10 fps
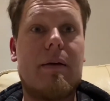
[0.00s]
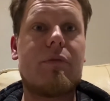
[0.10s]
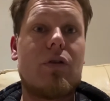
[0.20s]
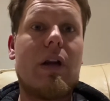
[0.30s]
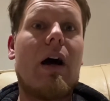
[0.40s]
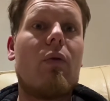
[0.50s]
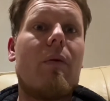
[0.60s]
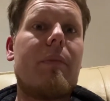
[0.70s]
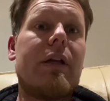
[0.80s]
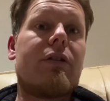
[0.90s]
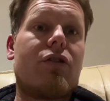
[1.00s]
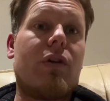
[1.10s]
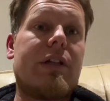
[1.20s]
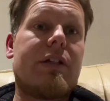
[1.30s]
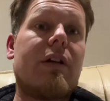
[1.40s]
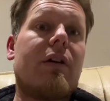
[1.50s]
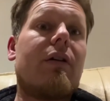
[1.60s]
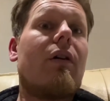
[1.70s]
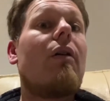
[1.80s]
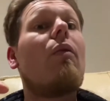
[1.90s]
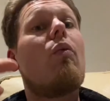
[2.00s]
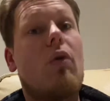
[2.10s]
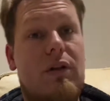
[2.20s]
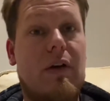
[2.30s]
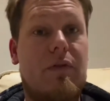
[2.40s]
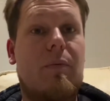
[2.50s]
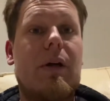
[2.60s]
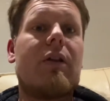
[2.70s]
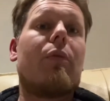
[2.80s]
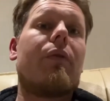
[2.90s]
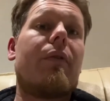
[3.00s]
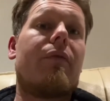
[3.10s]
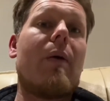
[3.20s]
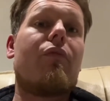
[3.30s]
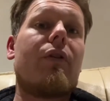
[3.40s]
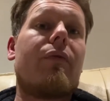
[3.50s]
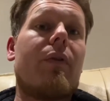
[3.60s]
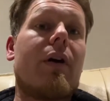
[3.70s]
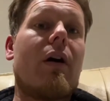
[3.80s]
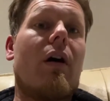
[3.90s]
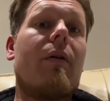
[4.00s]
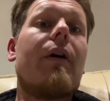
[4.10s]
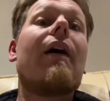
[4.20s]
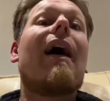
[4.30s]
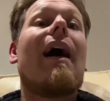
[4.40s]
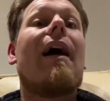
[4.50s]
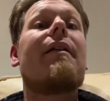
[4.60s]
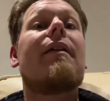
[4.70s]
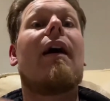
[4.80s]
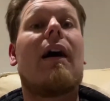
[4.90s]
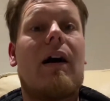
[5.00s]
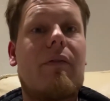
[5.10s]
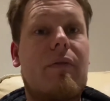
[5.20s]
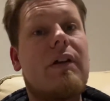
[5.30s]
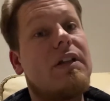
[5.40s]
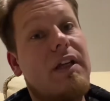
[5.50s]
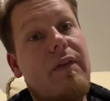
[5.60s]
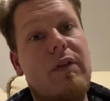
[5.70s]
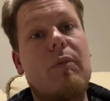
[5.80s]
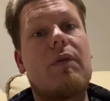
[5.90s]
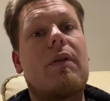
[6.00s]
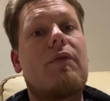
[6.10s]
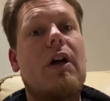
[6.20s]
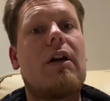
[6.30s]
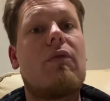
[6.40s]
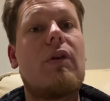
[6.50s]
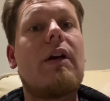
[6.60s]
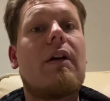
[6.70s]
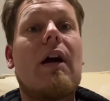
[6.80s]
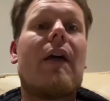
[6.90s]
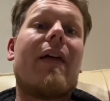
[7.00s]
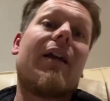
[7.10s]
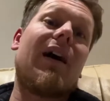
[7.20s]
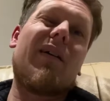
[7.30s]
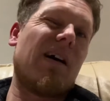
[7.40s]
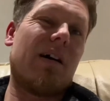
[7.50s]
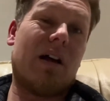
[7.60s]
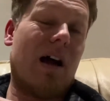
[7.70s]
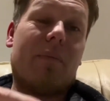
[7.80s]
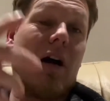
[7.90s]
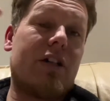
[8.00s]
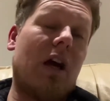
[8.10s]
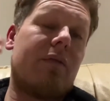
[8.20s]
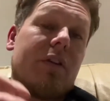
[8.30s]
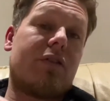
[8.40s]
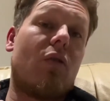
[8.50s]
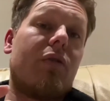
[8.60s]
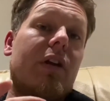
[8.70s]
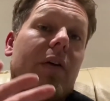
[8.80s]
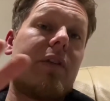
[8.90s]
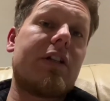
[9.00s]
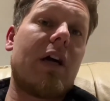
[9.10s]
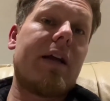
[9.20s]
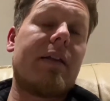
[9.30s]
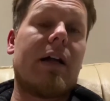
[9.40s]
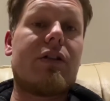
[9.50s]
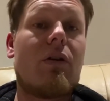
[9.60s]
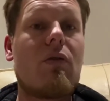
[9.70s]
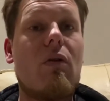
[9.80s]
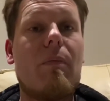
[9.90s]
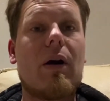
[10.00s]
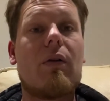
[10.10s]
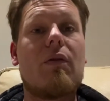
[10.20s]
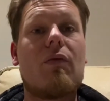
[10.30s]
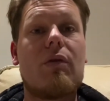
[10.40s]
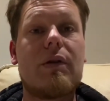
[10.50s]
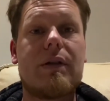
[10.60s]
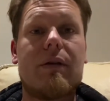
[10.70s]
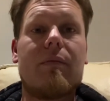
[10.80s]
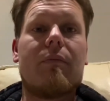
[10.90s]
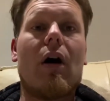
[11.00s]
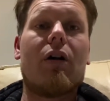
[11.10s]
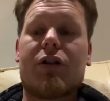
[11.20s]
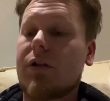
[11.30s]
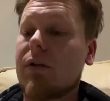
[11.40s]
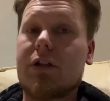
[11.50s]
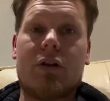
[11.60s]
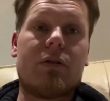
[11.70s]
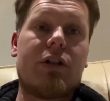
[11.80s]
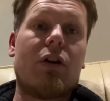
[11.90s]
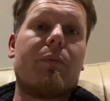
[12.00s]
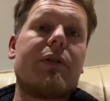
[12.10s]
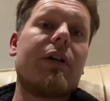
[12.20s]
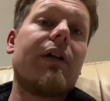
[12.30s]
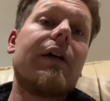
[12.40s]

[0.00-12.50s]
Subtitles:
So now it means Chris won't have to pay the month of February for the car, and I've saved the month of January, and then I've decided that's not going back on the road until March, till the salt stops.